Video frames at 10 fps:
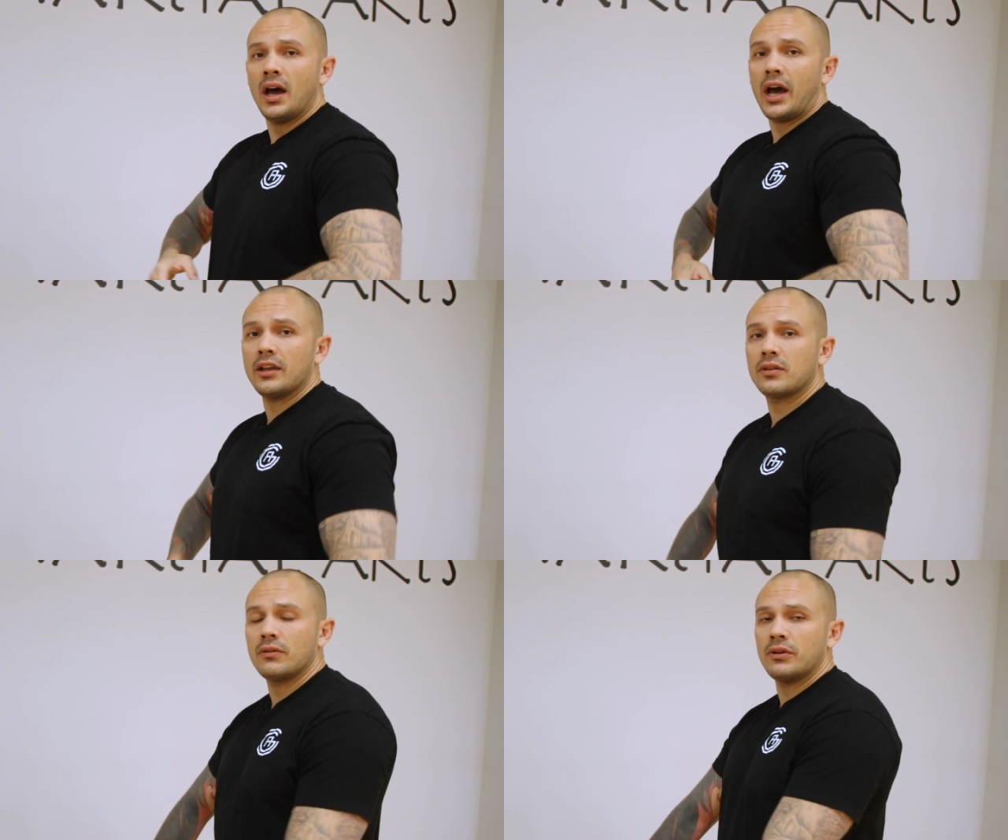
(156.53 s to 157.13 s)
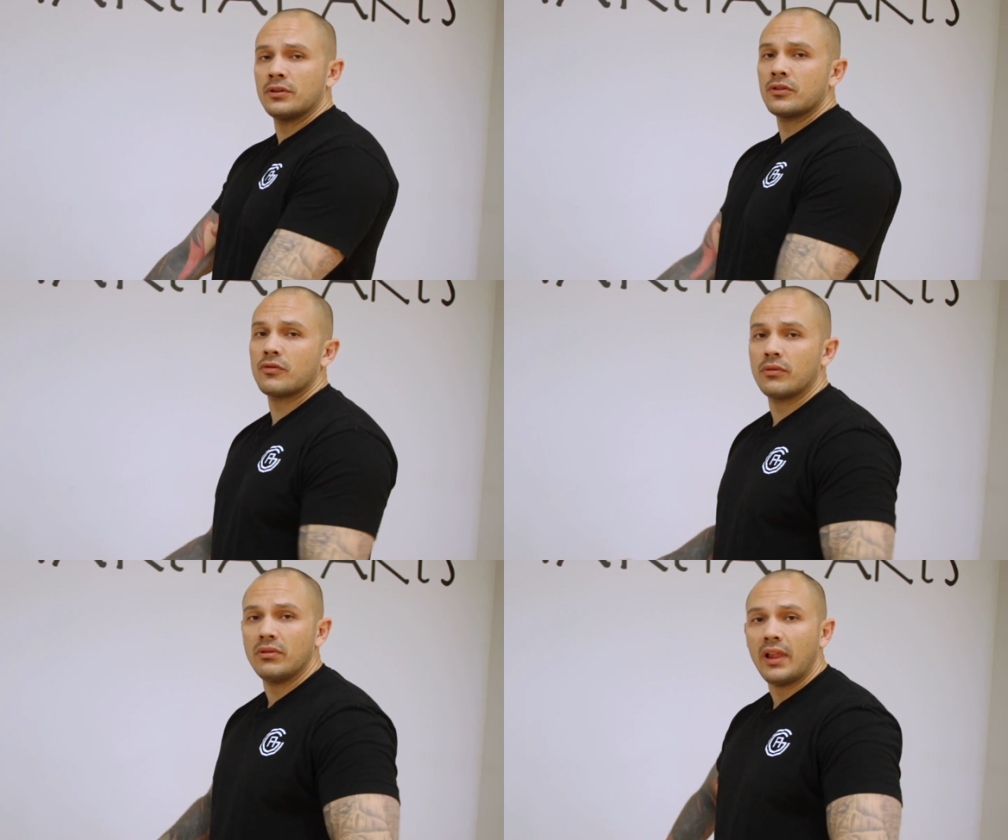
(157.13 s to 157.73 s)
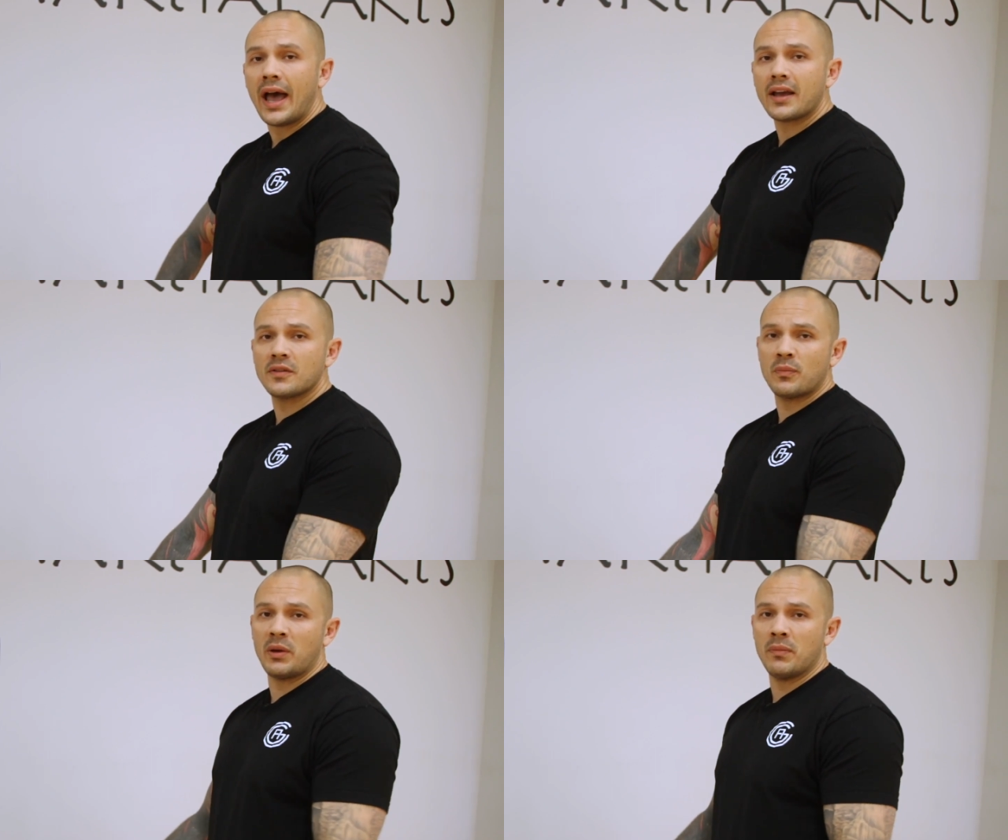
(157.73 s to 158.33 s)
I had to learn to
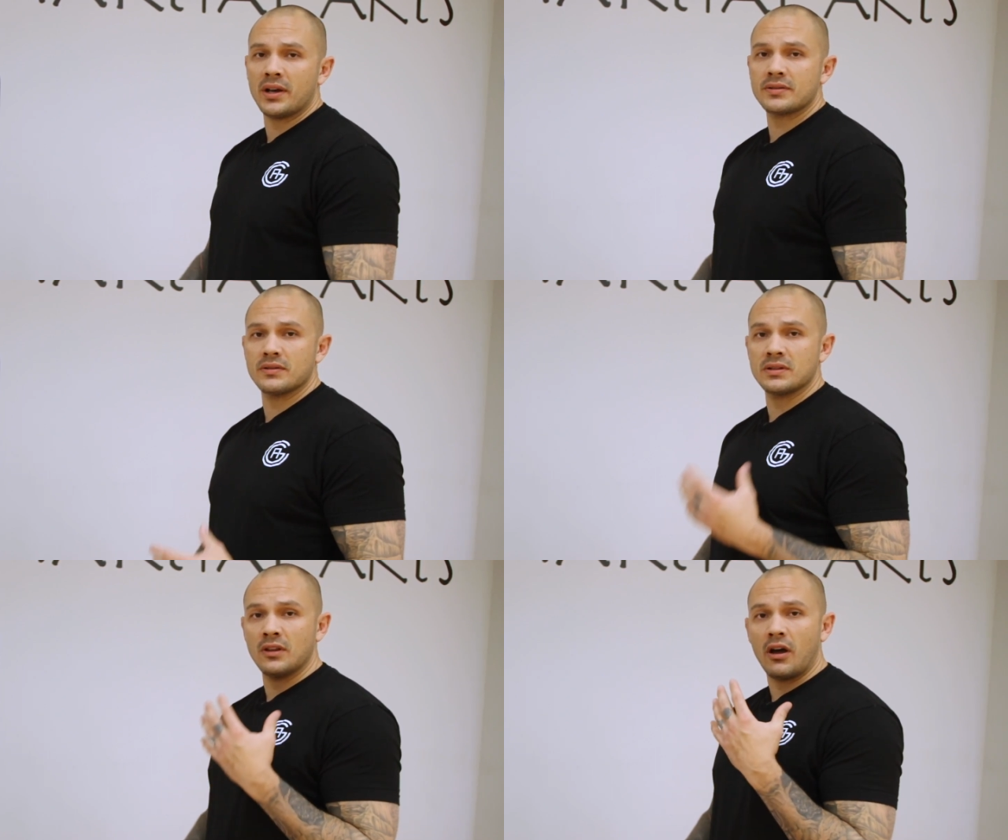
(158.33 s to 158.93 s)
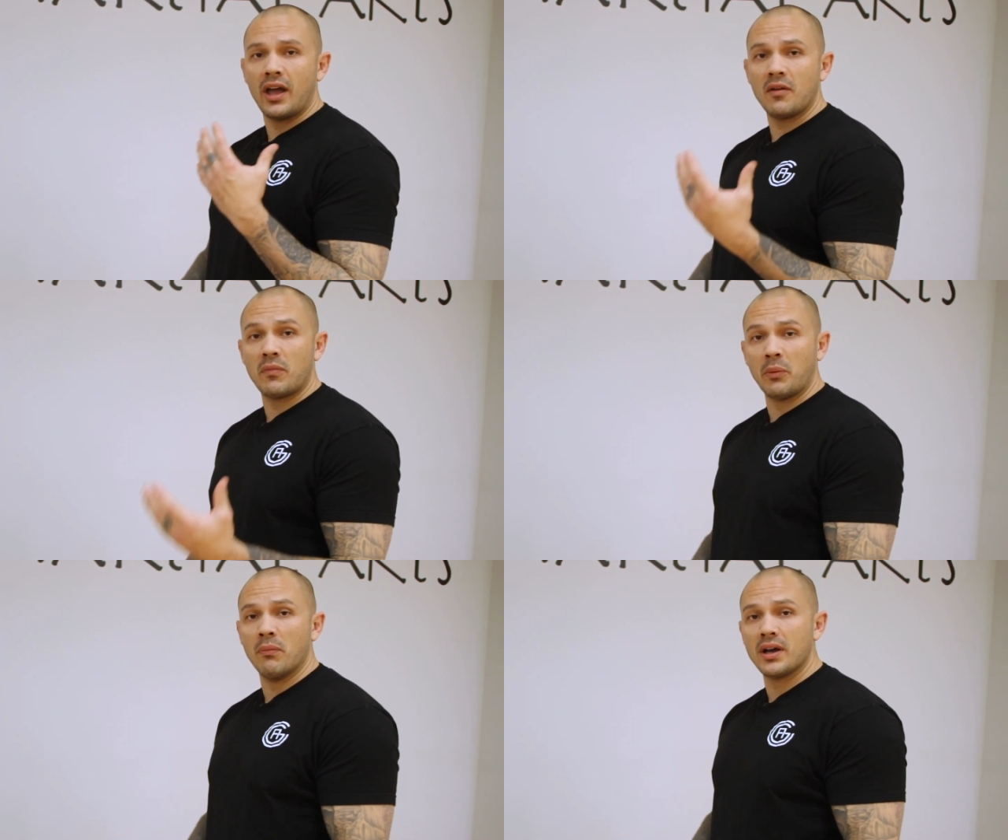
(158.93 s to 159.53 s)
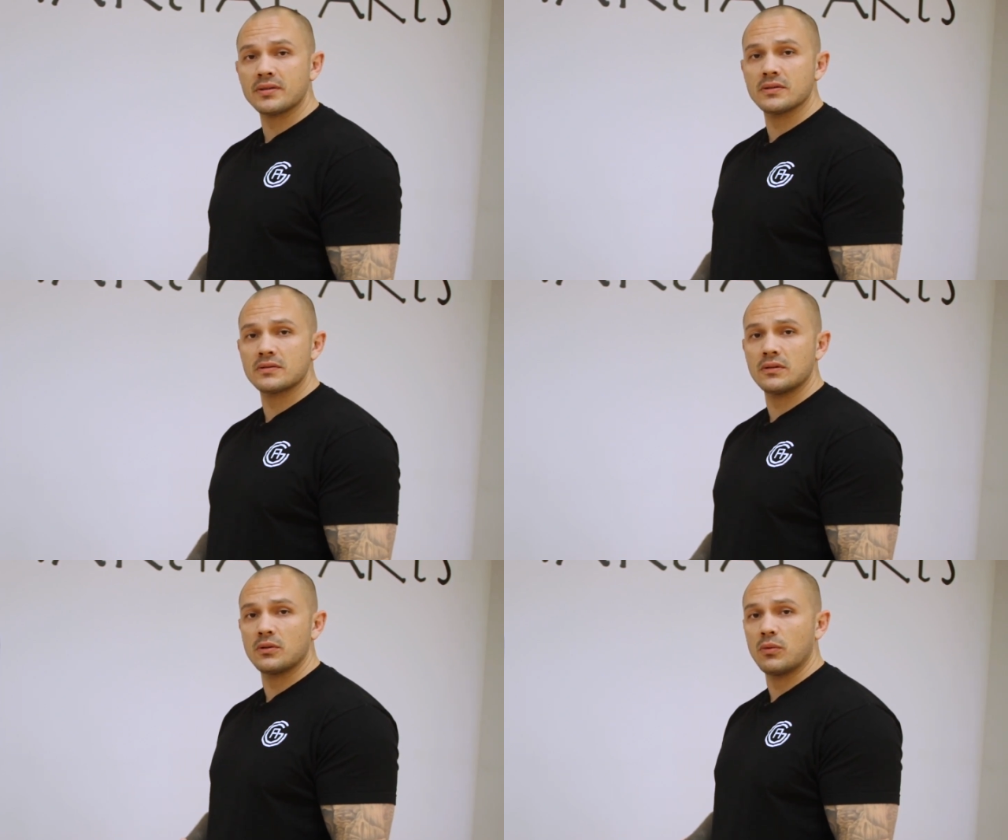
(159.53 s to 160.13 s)
relax my muscles and not have my
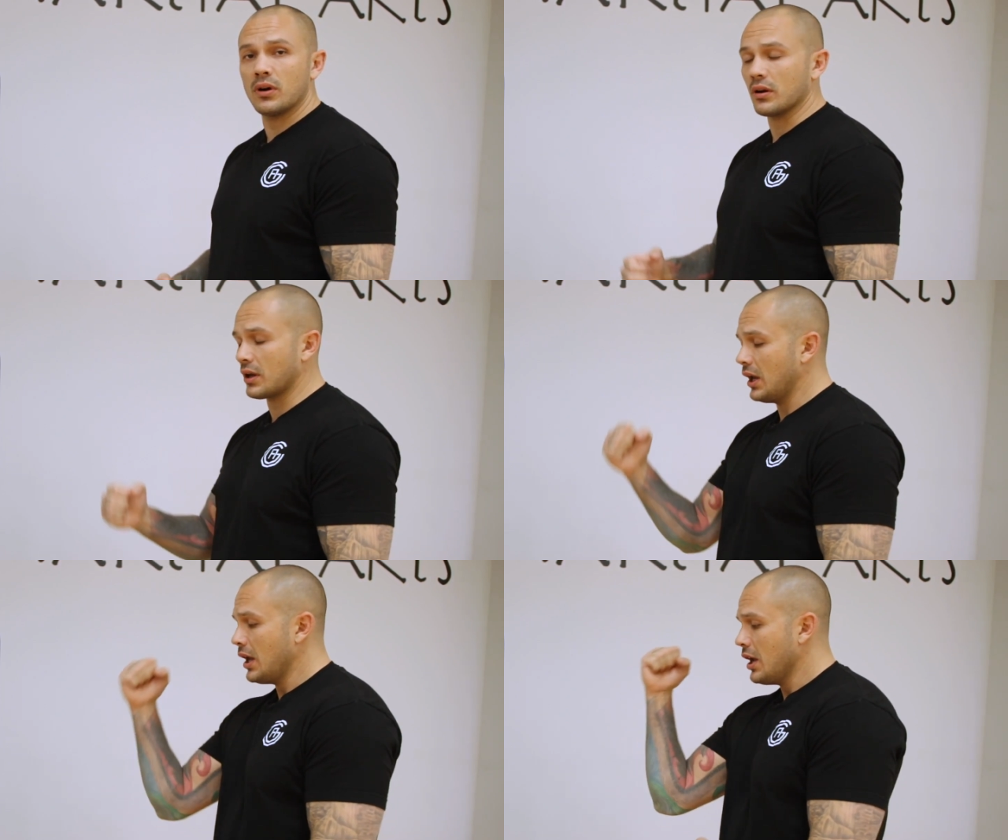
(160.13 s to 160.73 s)
muscles do the work.